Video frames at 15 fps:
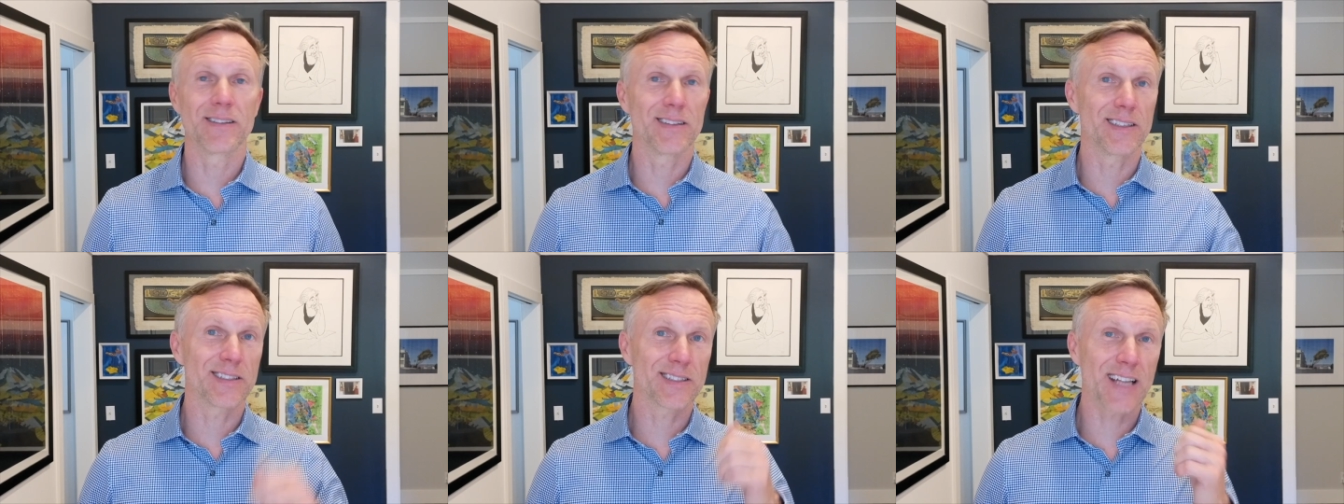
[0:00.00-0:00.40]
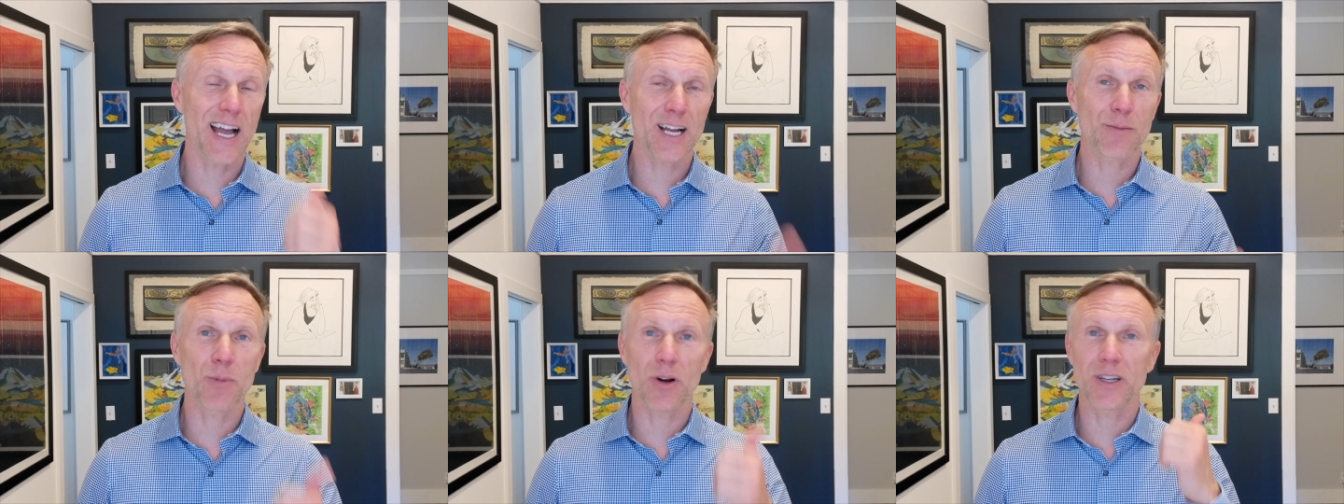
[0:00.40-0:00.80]
the
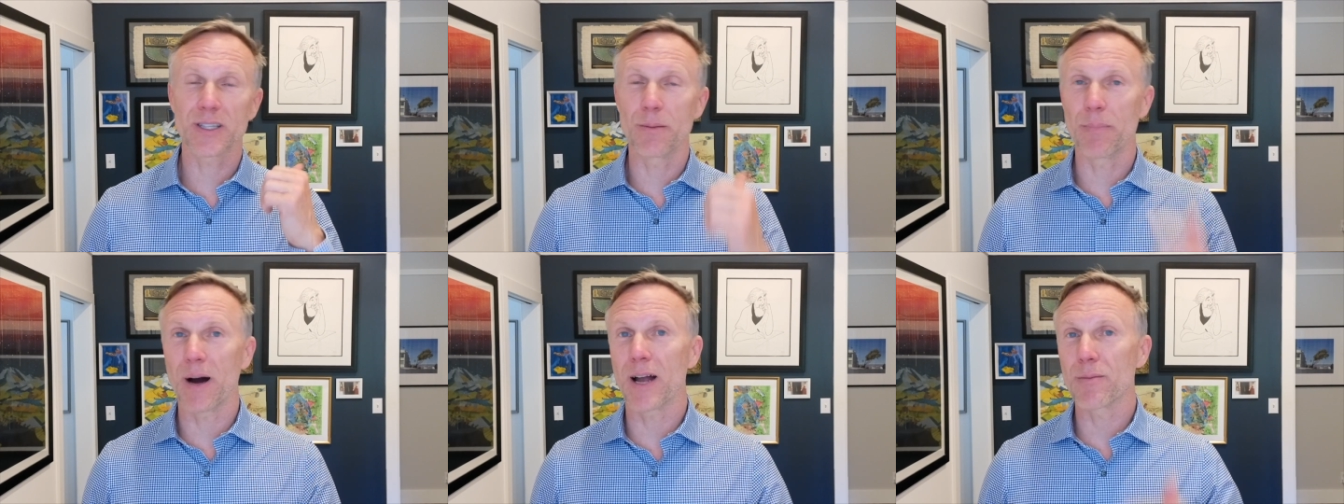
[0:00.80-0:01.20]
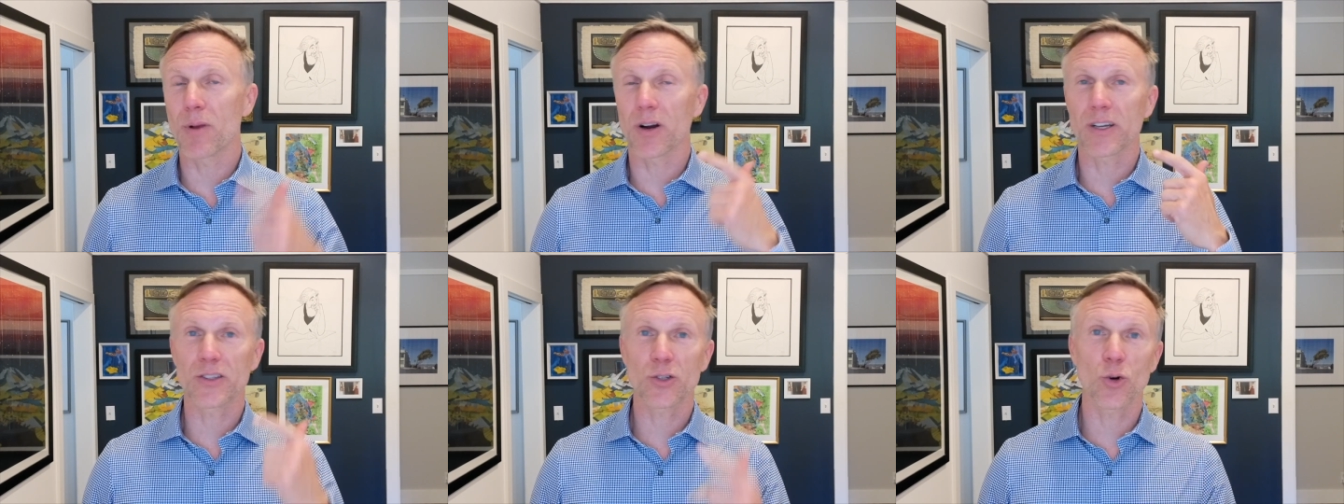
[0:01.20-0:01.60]
stock market, the bond
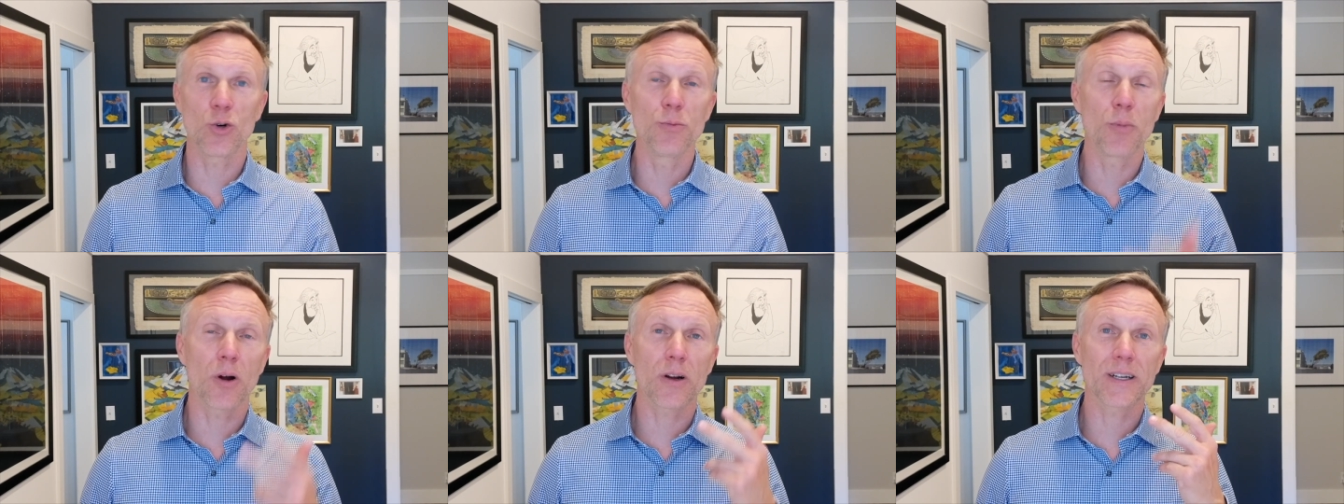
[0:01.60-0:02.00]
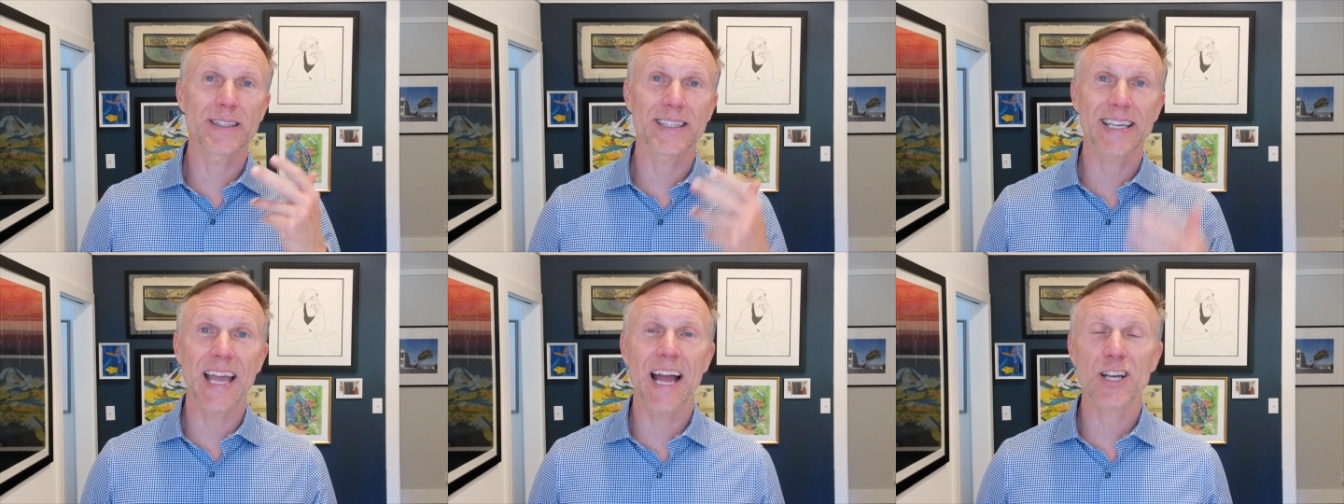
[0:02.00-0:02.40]
market, the gold market,
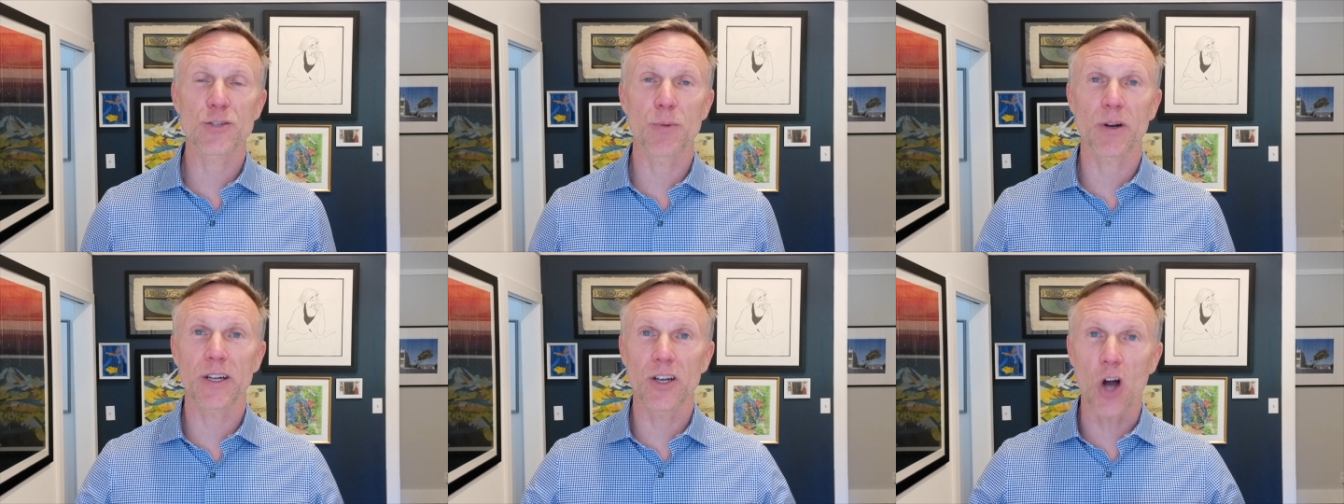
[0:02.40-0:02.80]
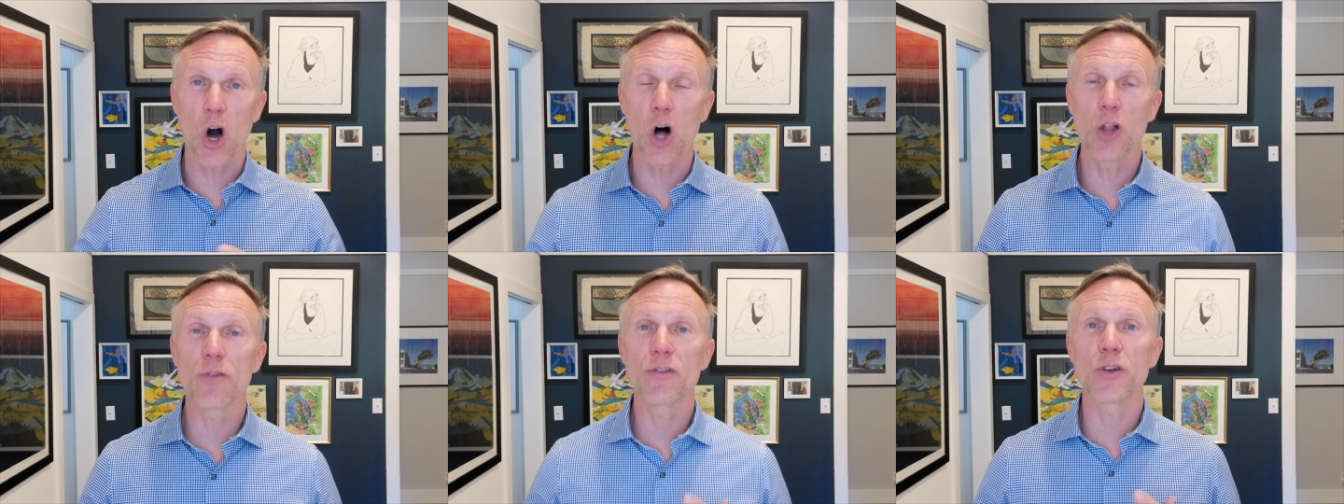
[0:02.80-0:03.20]
the cash market,
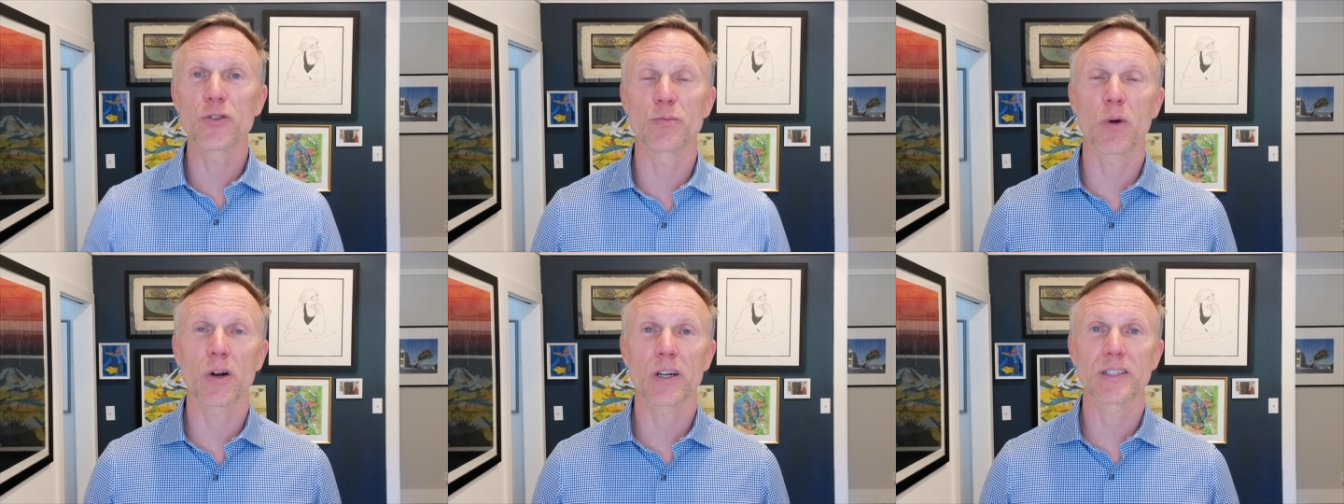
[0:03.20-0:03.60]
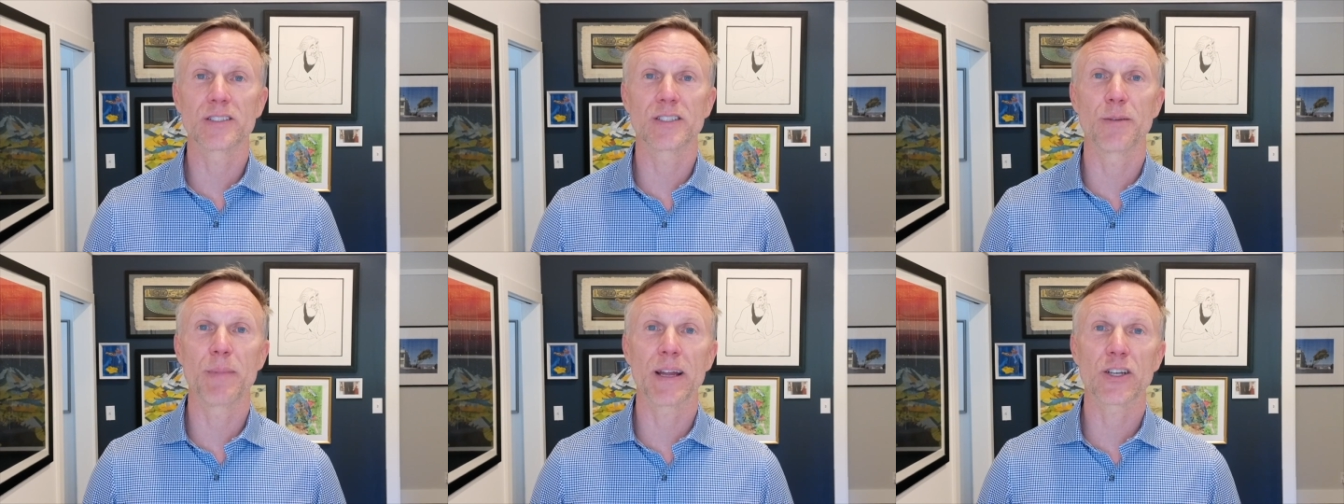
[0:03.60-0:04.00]
all of those markets,
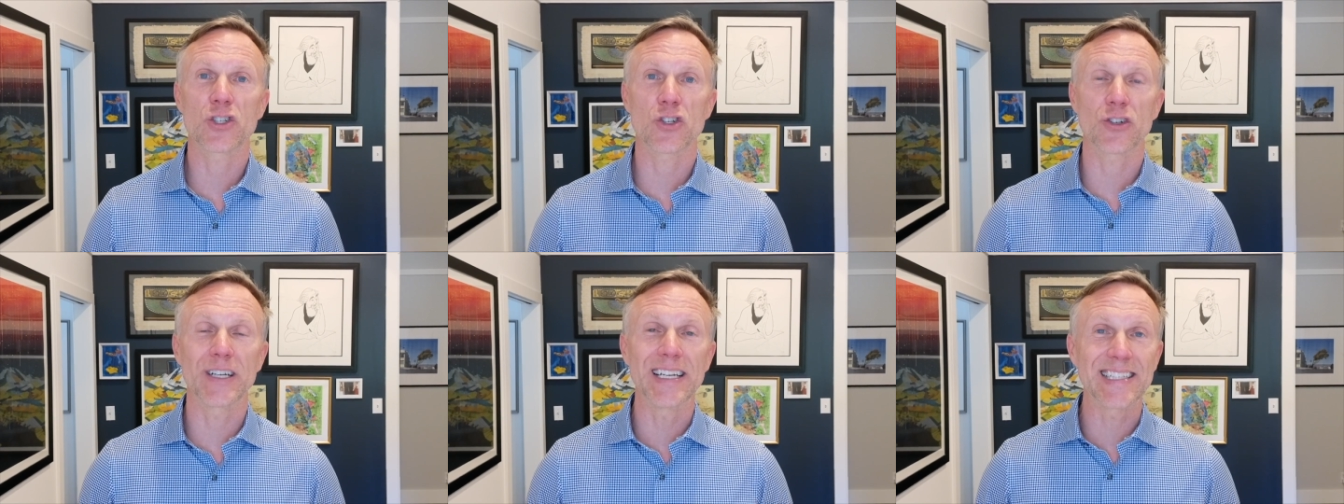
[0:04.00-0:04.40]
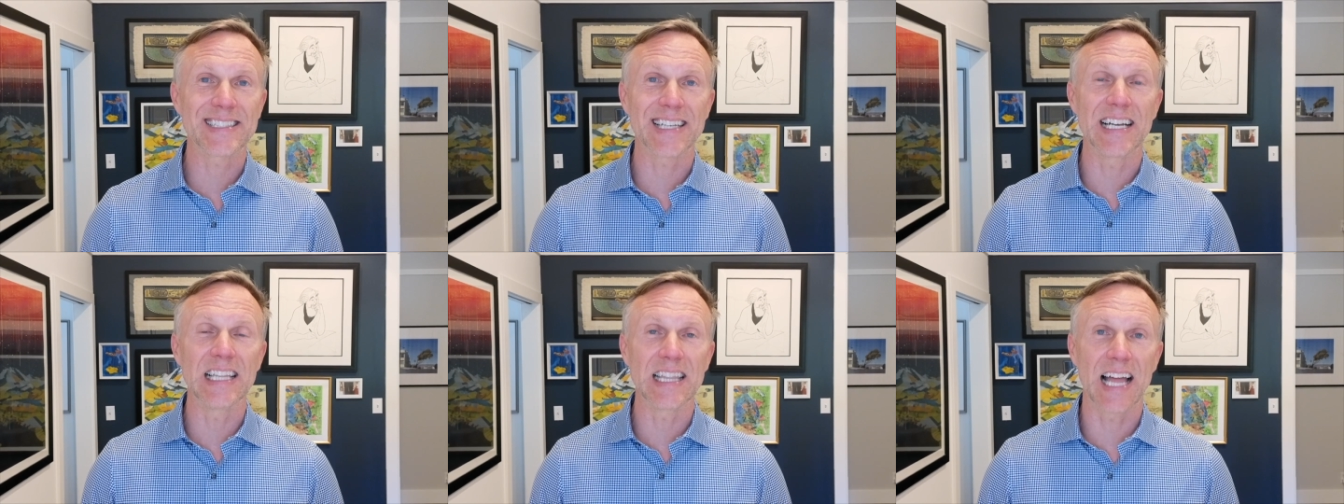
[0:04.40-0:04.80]
to make sure it's
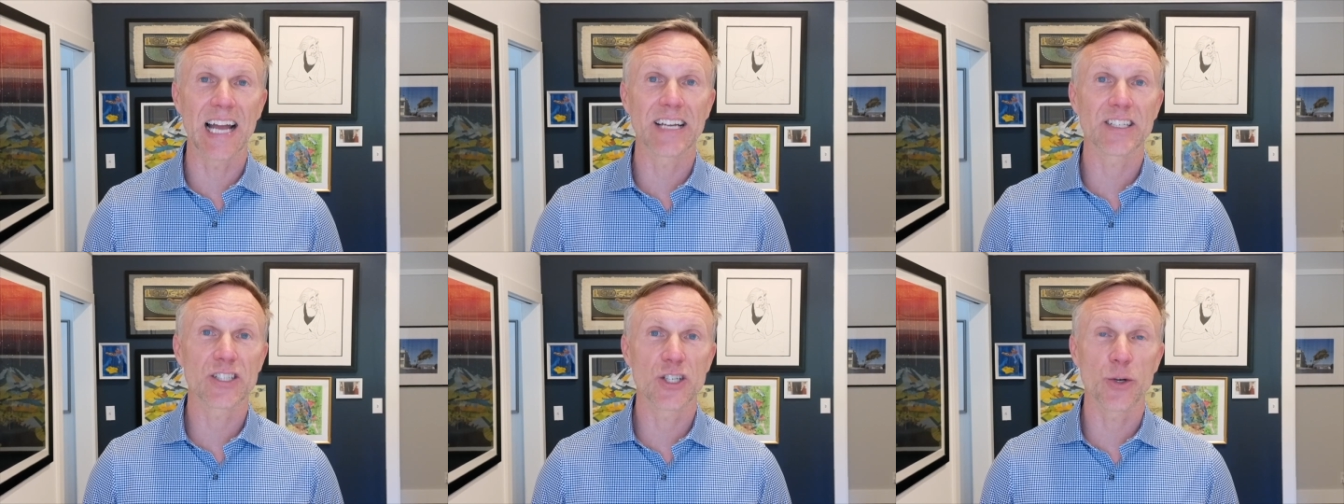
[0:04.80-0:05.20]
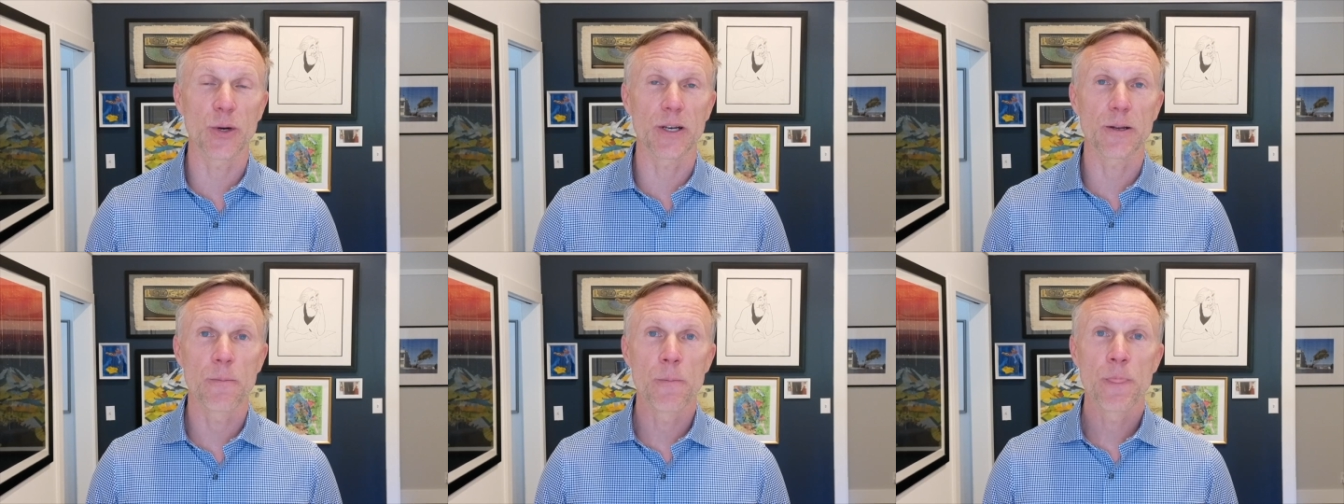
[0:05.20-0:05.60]
aligned to it.